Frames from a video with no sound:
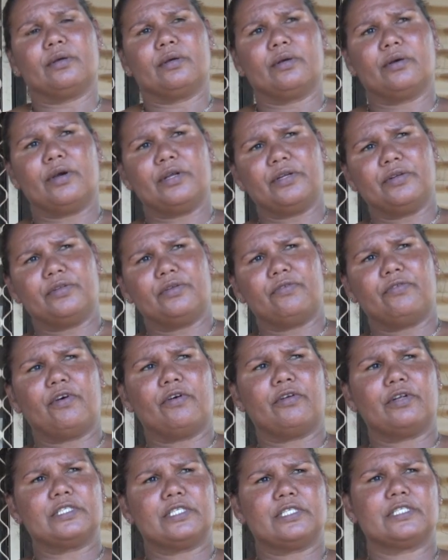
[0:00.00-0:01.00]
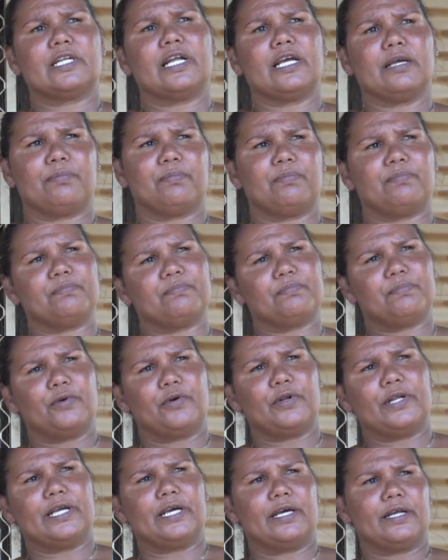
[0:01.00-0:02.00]
going to the road is like
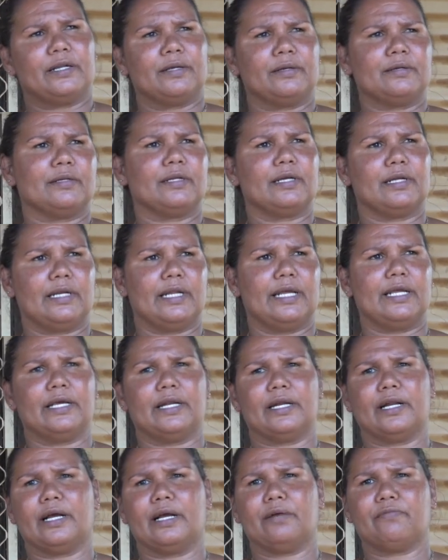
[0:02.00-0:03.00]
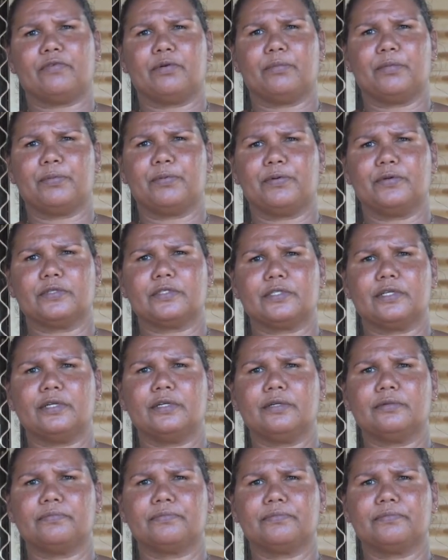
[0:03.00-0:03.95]
pulling out a leg and an arm from a person.